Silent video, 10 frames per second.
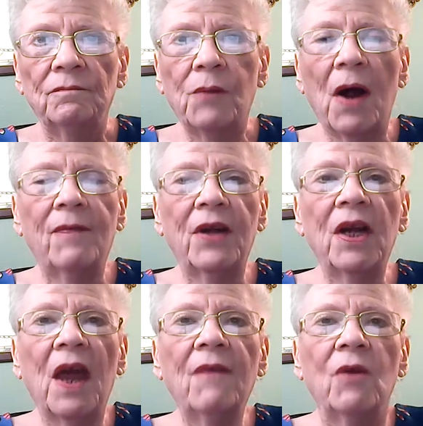Poverty
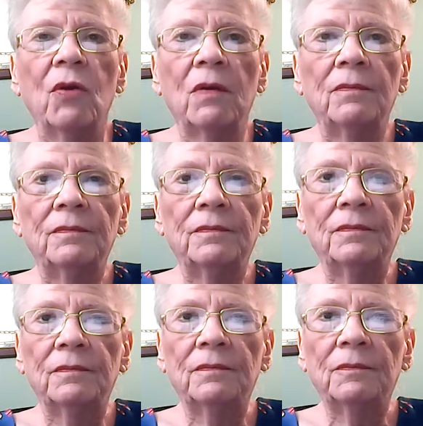level.
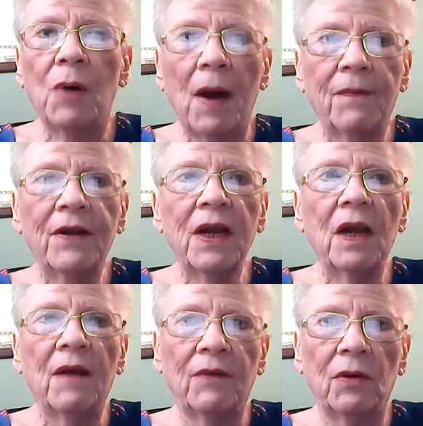Poverty
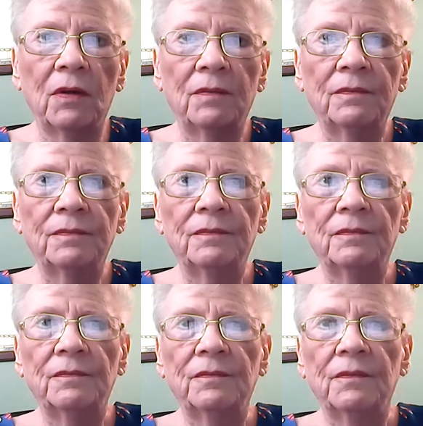level.
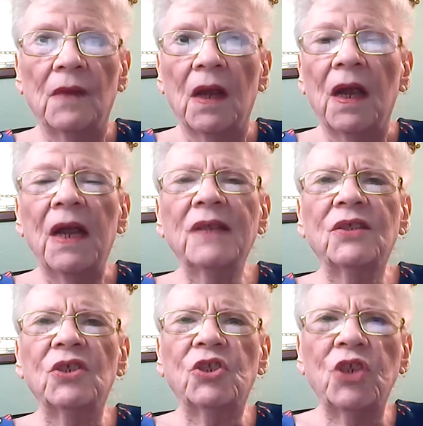It's
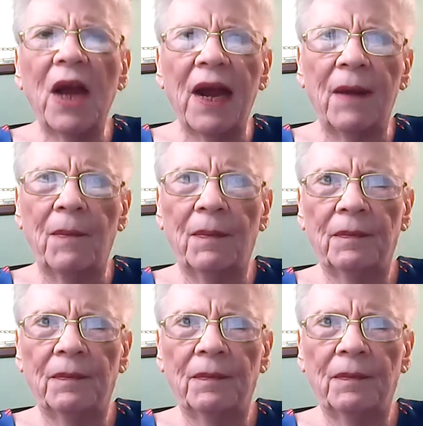a shame.